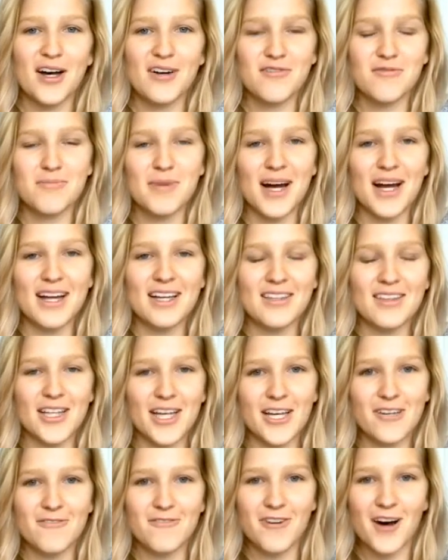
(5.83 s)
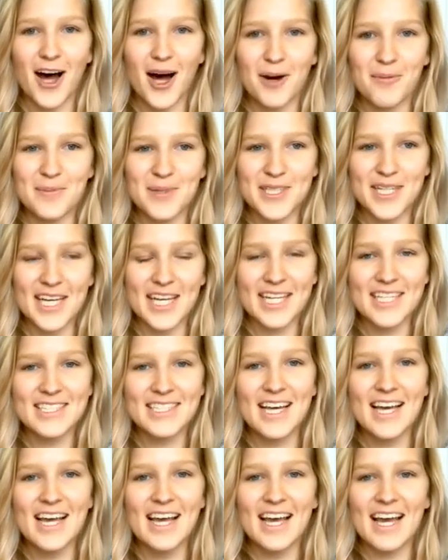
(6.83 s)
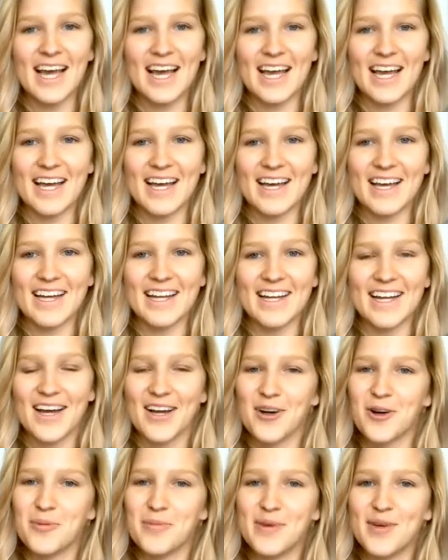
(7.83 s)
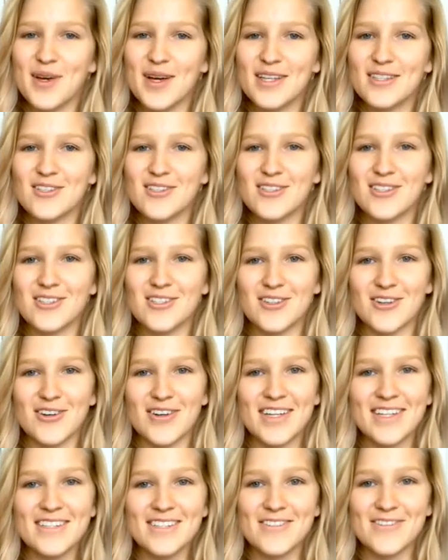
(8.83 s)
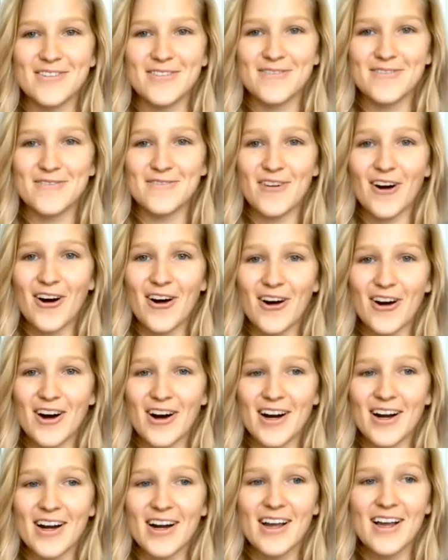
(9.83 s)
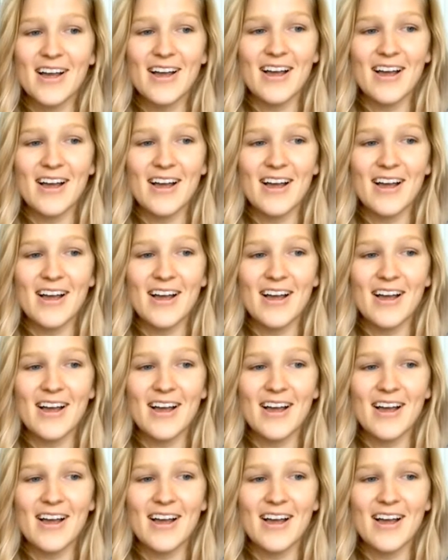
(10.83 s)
of my life update, and I hope you guys are enjoying so far.